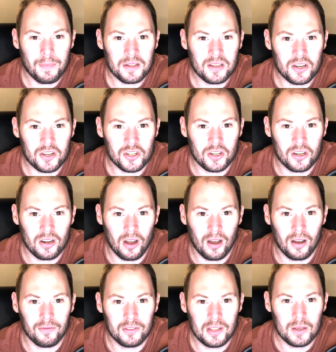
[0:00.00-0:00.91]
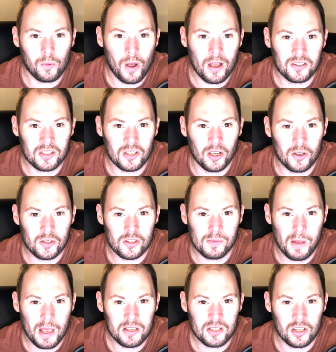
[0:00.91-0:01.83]
edition of the West
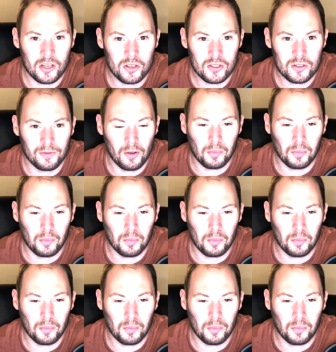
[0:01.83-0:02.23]
Coast Best Coast